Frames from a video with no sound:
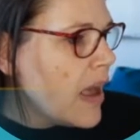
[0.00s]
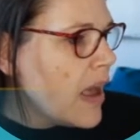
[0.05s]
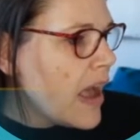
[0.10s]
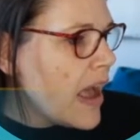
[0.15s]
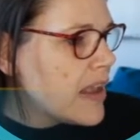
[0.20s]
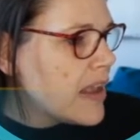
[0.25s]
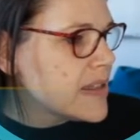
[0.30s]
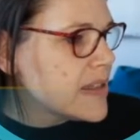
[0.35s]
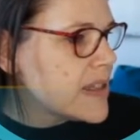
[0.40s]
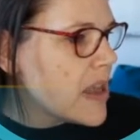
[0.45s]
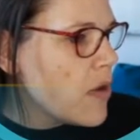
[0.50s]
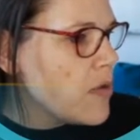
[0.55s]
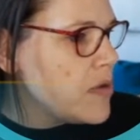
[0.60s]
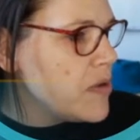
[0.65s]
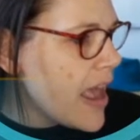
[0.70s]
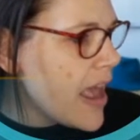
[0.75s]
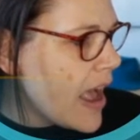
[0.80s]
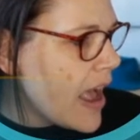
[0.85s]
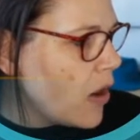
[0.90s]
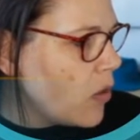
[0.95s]
And so
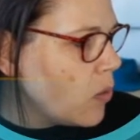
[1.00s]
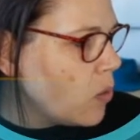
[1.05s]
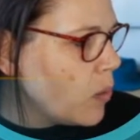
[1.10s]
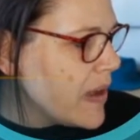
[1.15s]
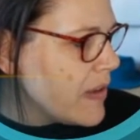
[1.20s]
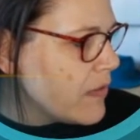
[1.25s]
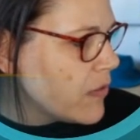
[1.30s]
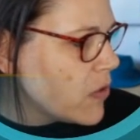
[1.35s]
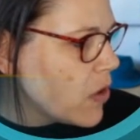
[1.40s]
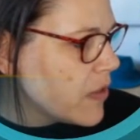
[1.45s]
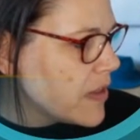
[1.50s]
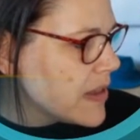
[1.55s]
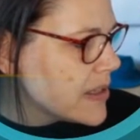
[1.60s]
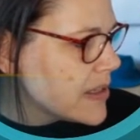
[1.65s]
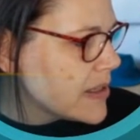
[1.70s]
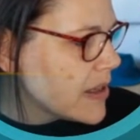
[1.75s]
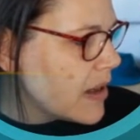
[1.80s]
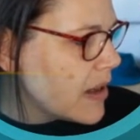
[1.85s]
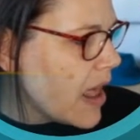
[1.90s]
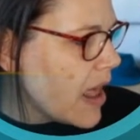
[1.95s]
now we've got
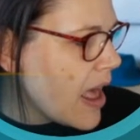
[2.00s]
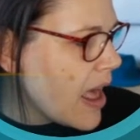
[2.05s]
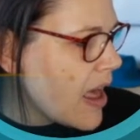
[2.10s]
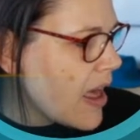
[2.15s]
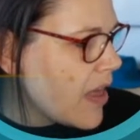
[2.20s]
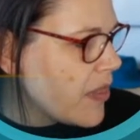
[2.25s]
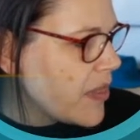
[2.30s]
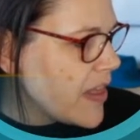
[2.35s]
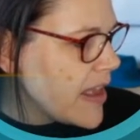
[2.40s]
this, the